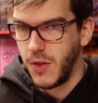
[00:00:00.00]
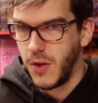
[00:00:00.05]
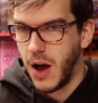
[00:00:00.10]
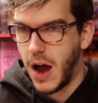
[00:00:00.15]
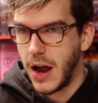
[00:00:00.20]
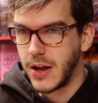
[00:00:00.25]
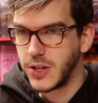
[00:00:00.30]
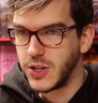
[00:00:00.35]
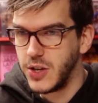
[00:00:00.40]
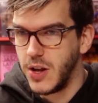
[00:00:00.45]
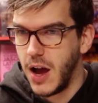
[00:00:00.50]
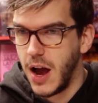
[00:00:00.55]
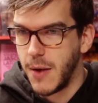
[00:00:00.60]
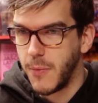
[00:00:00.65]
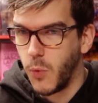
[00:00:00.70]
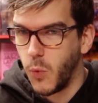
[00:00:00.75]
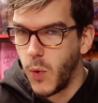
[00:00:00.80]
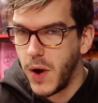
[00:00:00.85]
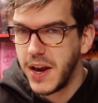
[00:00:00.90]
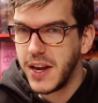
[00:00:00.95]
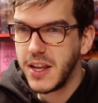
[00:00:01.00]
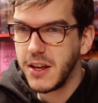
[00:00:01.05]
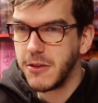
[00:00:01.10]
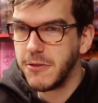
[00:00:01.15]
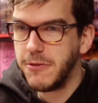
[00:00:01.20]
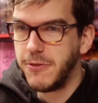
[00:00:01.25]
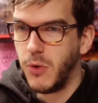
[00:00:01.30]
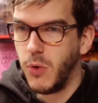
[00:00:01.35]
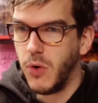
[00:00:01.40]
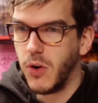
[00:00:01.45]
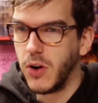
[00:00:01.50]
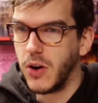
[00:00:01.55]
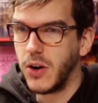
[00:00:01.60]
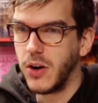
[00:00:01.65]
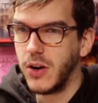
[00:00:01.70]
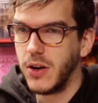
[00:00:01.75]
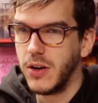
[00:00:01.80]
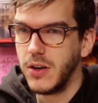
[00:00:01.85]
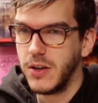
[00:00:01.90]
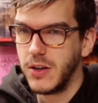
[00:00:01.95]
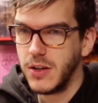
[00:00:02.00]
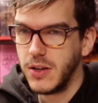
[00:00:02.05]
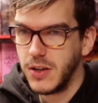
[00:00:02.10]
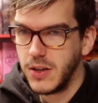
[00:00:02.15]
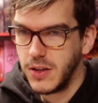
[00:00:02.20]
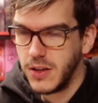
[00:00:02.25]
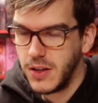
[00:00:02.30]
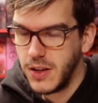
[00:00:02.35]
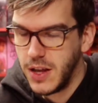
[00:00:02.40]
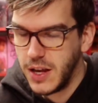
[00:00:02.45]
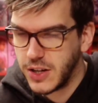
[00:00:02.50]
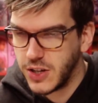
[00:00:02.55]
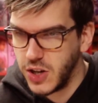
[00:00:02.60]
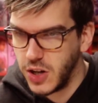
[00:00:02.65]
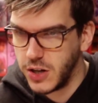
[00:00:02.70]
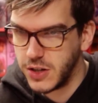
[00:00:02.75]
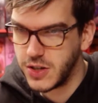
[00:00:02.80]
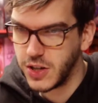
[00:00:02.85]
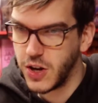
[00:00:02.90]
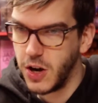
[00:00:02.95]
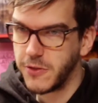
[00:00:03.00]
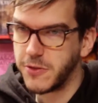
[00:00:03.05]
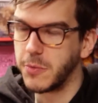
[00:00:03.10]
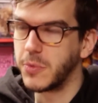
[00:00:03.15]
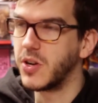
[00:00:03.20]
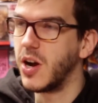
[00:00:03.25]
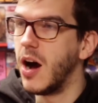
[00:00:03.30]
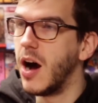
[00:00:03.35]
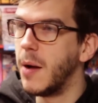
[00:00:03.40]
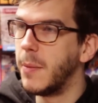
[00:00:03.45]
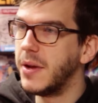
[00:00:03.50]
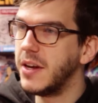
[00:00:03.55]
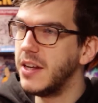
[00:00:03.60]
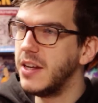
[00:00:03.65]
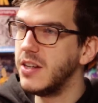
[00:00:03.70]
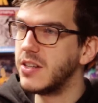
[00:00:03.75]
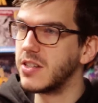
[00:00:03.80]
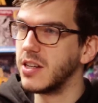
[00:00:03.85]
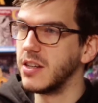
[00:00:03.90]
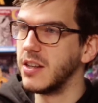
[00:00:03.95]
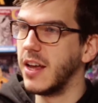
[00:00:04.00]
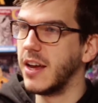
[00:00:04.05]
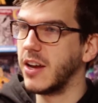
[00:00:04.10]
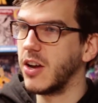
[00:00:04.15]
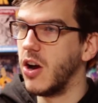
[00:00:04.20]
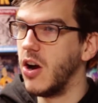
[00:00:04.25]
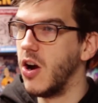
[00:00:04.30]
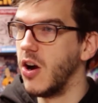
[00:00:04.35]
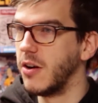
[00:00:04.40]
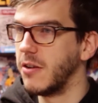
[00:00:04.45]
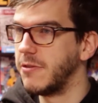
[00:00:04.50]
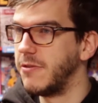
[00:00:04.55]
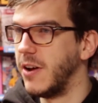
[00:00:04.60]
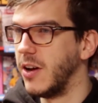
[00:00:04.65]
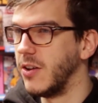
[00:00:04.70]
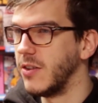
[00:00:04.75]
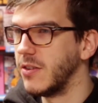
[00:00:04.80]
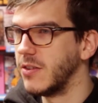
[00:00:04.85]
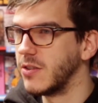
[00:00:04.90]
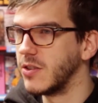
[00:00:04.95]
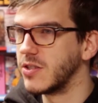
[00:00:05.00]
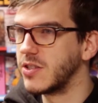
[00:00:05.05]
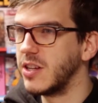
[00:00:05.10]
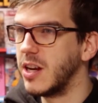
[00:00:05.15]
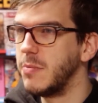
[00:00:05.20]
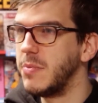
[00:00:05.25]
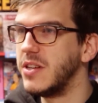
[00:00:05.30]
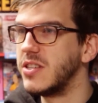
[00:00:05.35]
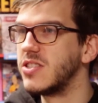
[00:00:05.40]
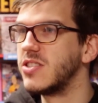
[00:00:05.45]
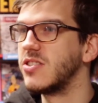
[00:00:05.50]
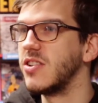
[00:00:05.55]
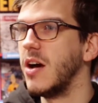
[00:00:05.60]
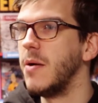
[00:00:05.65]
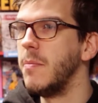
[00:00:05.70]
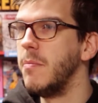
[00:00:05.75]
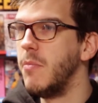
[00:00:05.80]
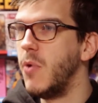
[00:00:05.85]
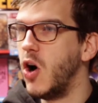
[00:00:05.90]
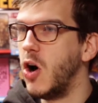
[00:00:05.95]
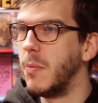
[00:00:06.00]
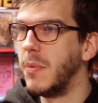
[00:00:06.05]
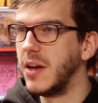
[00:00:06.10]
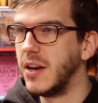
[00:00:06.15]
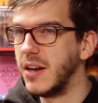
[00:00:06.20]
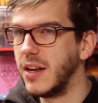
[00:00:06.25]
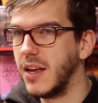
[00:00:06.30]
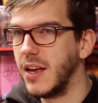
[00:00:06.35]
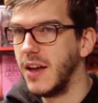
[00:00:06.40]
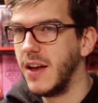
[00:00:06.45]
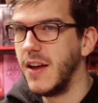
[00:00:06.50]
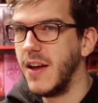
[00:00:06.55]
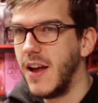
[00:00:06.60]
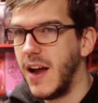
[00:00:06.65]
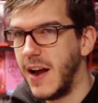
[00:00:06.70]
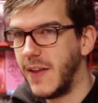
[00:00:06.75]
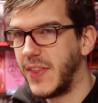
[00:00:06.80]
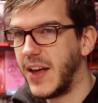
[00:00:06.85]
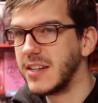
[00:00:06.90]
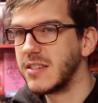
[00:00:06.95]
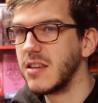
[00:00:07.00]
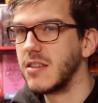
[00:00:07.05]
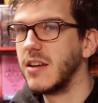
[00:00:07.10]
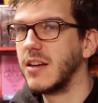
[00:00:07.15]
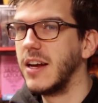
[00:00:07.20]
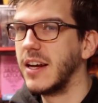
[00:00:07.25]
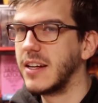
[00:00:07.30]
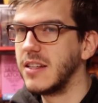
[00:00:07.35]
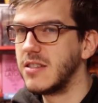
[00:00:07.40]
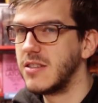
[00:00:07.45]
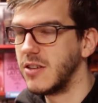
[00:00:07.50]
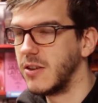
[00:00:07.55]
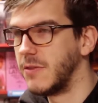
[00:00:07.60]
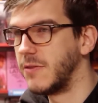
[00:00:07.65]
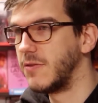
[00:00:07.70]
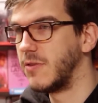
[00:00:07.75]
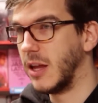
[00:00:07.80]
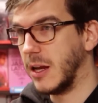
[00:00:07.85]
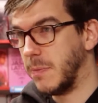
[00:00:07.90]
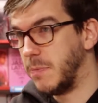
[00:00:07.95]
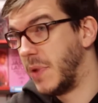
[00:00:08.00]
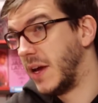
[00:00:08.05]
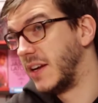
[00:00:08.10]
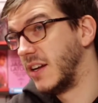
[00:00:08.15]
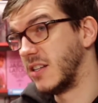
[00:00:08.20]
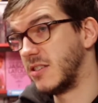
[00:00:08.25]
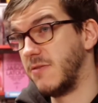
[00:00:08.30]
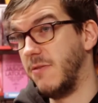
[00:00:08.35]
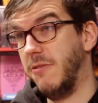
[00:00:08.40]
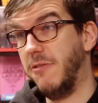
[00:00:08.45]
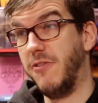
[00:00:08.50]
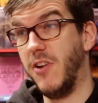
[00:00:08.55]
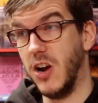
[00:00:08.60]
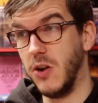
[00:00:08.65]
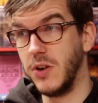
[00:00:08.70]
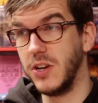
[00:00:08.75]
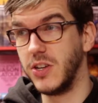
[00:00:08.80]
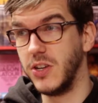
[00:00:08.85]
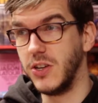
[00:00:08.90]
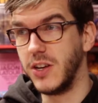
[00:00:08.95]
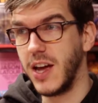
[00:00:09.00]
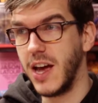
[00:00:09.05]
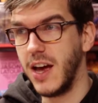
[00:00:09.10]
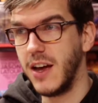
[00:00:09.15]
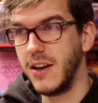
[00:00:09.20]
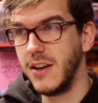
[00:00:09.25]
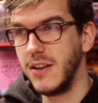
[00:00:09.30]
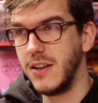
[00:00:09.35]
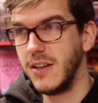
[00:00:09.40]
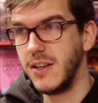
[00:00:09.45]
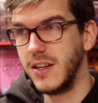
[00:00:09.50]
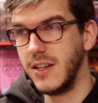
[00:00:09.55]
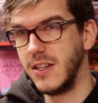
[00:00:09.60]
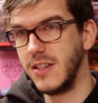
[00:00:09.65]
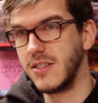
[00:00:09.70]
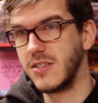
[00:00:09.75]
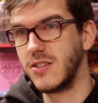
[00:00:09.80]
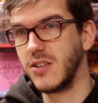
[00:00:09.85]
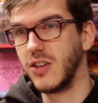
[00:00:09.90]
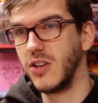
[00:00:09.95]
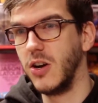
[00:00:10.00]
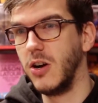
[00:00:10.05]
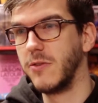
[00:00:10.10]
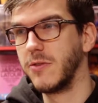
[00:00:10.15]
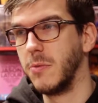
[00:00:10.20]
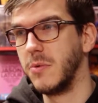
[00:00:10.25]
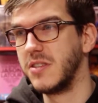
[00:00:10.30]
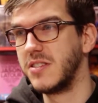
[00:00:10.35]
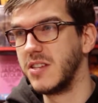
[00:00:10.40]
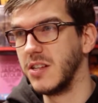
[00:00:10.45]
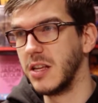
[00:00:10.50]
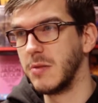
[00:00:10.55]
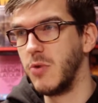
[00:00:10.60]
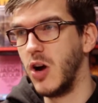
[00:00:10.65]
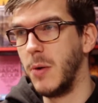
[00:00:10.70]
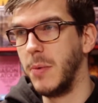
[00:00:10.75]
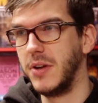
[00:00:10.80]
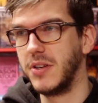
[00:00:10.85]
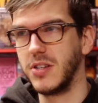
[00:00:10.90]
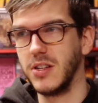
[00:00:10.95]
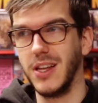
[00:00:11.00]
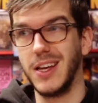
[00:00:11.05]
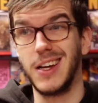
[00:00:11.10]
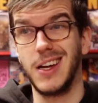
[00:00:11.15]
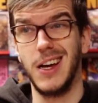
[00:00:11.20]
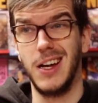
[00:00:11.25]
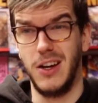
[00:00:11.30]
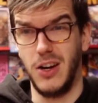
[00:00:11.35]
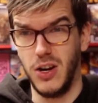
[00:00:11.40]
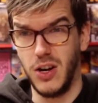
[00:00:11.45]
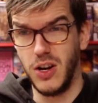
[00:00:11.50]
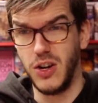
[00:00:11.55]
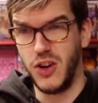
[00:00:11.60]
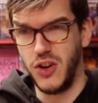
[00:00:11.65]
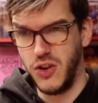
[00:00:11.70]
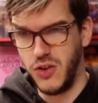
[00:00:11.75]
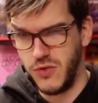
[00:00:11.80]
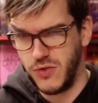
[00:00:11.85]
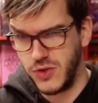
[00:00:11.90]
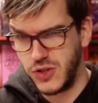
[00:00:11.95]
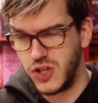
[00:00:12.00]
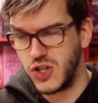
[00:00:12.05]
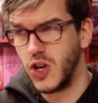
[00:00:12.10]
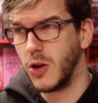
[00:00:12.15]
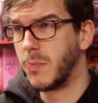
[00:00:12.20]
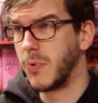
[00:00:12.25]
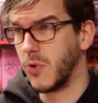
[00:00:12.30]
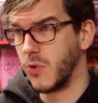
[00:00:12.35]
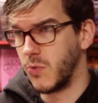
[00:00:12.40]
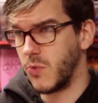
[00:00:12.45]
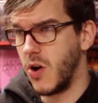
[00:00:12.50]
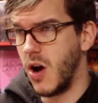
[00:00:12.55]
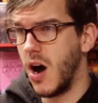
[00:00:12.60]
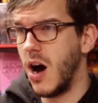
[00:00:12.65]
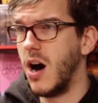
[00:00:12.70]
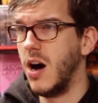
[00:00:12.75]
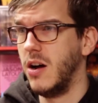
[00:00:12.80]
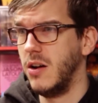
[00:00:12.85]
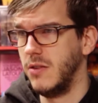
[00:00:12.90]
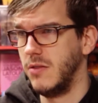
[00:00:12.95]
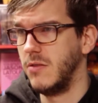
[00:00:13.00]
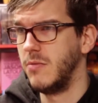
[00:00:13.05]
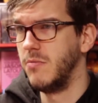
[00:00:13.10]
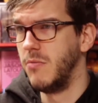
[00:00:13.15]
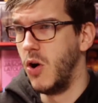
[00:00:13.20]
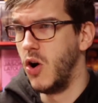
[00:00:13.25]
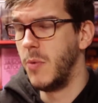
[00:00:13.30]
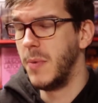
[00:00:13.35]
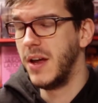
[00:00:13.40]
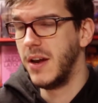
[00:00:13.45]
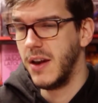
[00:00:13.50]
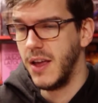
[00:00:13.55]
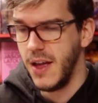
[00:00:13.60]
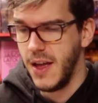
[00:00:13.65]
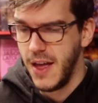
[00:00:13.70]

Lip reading: I'm waiting for it to go from comedy to like heartfelt. There's going to be some moment, and that's the thing I consider like Bendis very good at, is to go from a silly moment to like a super raw moment.